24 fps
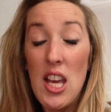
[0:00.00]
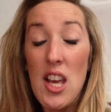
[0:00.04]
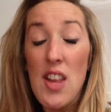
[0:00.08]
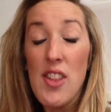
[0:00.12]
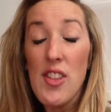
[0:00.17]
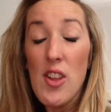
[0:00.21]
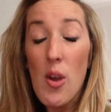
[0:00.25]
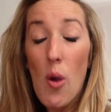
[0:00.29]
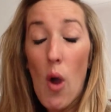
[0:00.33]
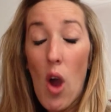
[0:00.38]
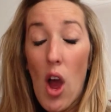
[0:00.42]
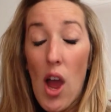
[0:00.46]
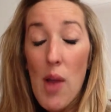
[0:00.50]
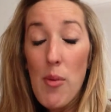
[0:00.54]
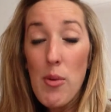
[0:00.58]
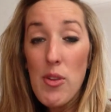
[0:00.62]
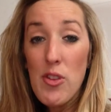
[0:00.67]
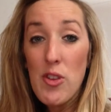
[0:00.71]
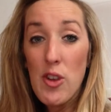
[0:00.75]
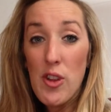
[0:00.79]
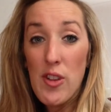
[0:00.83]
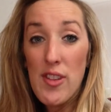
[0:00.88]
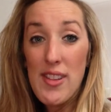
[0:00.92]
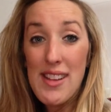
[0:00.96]
So I was
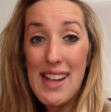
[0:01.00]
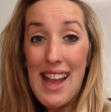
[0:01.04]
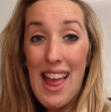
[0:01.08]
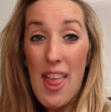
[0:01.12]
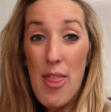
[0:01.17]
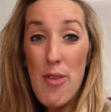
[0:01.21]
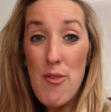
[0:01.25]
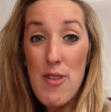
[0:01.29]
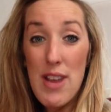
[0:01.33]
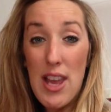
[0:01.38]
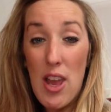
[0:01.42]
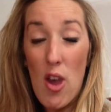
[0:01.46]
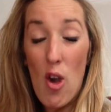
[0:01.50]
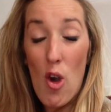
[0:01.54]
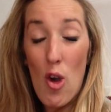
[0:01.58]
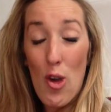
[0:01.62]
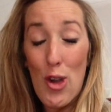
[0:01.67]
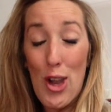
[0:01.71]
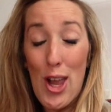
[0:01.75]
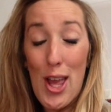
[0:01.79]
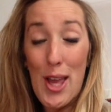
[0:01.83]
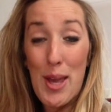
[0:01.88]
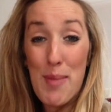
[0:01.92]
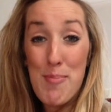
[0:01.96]
just slathering it
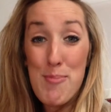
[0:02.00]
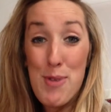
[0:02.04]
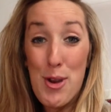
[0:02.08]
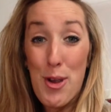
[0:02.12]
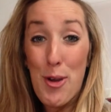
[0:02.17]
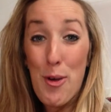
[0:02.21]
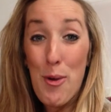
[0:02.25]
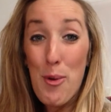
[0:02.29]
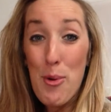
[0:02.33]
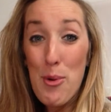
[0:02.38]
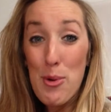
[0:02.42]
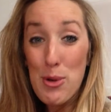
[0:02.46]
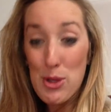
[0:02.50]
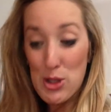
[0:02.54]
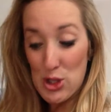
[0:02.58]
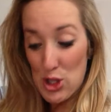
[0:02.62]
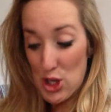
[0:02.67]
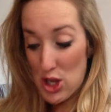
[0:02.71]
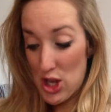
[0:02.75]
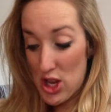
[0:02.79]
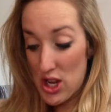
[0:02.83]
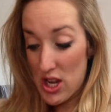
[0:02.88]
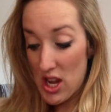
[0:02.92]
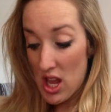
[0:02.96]
on like a
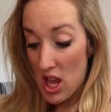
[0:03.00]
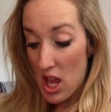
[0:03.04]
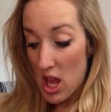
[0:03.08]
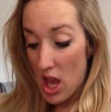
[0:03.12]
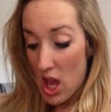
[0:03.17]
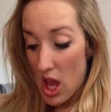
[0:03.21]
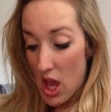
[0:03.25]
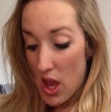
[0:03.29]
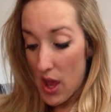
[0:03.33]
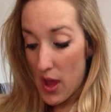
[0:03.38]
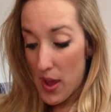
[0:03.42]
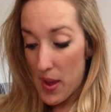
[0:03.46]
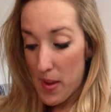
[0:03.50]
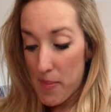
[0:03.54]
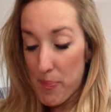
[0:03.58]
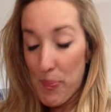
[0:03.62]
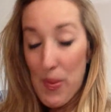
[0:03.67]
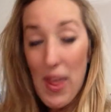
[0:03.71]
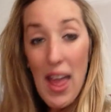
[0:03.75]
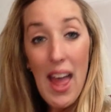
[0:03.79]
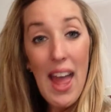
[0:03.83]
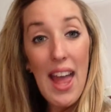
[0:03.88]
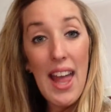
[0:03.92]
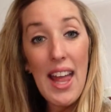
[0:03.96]
precaution,
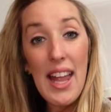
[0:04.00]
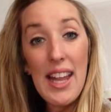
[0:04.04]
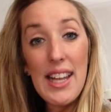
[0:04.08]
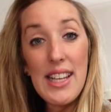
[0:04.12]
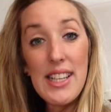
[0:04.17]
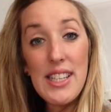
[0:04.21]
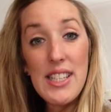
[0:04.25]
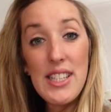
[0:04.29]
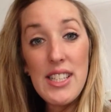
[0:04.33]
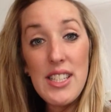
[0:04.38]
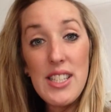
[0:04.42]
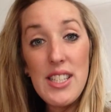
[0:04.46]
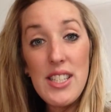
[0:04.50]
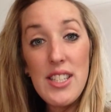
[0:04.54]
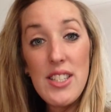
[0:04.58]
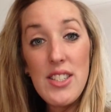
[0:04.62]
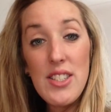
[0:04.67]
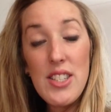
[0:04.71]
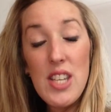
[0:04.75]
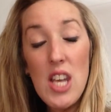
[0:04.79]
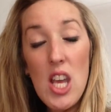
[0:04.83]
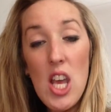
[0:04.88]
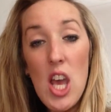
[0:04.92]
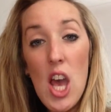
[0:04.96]

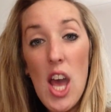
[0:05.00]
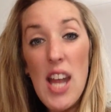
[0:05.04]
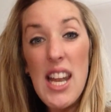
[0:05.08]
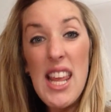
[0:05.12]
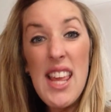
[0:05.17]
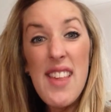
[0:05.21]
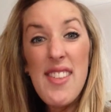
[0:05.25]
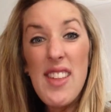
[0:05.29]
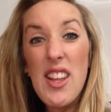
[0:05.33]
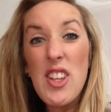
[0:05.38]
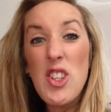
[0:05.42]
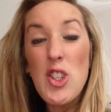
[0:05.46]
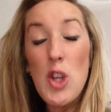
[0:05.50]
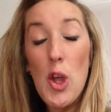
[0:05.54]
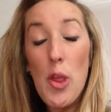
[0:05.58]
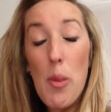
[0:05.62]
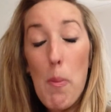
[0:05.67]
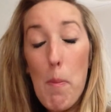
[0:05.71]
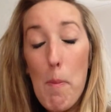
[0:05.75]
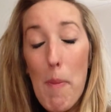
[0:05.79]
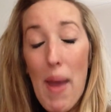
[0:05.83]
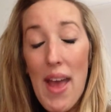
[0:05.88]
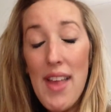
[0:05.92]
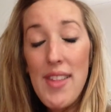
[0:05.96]
and he said, you know, the
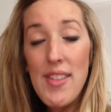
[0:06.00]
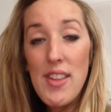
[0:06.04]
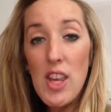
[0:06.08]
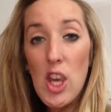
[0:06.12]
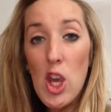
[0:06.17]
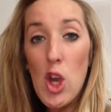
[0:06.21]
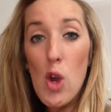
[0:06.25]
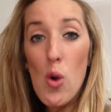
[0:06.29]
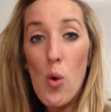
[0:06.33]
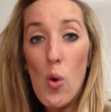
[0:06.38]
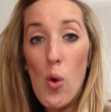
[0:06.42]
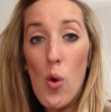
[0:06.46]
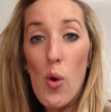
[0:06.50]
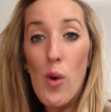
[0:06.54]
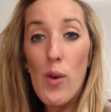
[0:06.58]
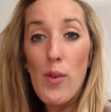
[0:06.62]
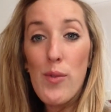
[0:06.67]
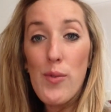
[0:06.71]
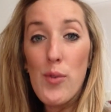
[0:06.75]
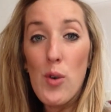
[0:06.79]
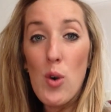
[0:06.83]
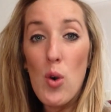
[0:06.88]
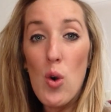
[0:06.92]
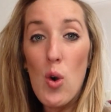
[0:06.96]
best cure
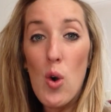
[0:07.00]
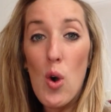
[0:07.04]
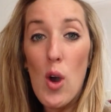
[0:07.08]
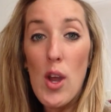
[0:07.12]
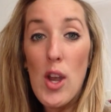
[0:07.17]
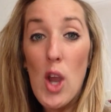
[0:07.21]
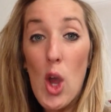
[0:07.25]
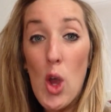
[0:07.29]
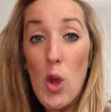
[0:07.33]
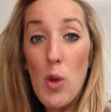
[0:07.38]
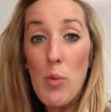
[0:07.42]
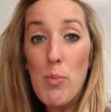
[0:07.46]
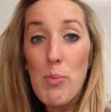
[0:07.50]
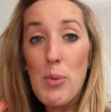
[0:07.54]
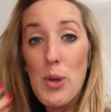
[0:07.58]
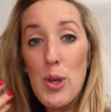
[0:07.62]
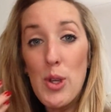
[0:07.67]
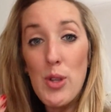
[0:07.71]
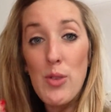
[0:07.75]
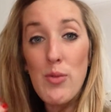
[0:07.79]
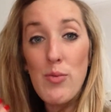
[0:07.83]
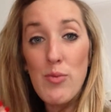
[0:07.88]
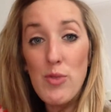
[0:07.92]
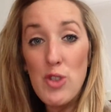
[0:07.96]
for an
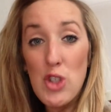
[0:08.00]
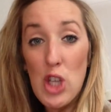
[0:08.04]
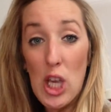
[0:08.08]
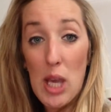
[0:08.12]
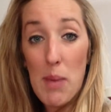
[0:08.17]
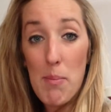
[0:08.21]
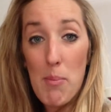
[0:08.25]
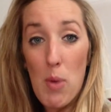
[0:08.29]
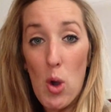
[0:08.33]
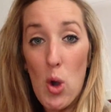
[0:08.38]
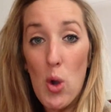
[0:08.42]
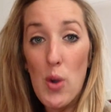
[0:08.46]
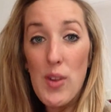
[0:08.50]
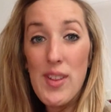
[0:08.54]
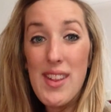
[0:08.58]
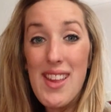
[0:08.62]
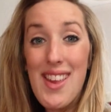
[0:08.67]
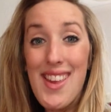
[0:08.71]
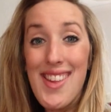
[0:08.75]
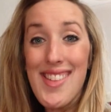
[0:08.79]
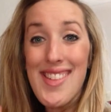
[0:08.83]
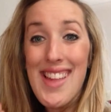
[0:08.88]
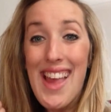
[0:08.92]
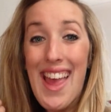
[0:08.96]
open chickenpox
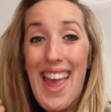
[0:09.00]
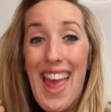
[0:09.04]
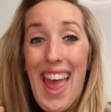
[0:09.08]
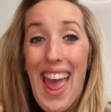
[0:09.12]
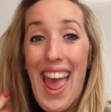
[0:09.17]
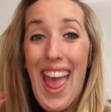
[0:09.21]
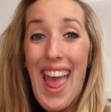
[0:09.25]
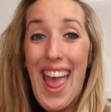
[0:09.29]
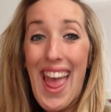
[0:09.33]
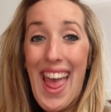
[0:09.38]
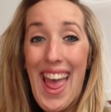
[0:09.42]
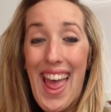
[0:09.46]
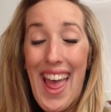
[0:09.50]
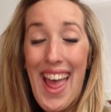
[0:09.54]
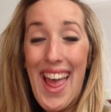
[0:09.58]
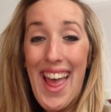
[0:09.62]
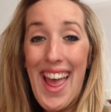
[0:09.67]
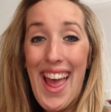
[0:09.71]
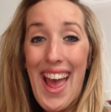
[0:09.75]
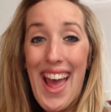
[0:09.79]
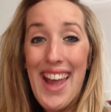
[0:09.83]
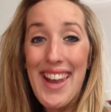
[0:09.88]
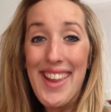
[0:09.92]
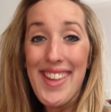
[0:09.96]
is
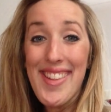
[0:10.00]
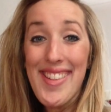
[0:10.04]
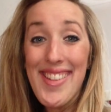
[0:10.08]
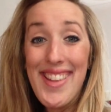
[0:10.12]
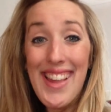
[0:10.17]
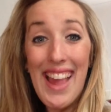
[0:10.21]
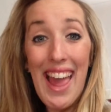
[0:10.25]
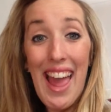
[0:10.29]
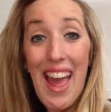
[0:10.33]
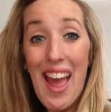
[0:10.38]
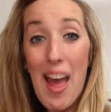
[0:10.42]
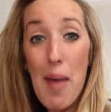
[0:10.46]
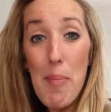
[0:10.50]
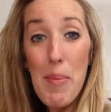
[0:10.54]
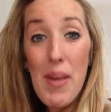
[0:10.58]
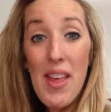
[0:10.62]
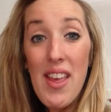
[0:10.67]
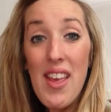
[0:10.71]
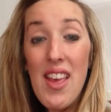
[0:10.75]
air and a scab.